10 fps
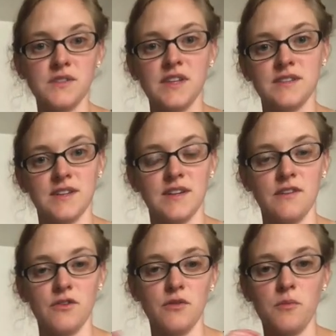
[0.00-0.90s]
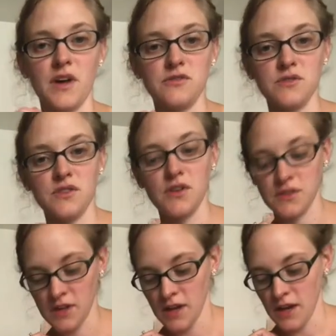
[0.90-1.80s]
That's going to give you the best
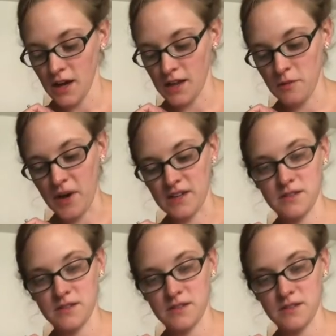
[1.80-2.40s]
results and the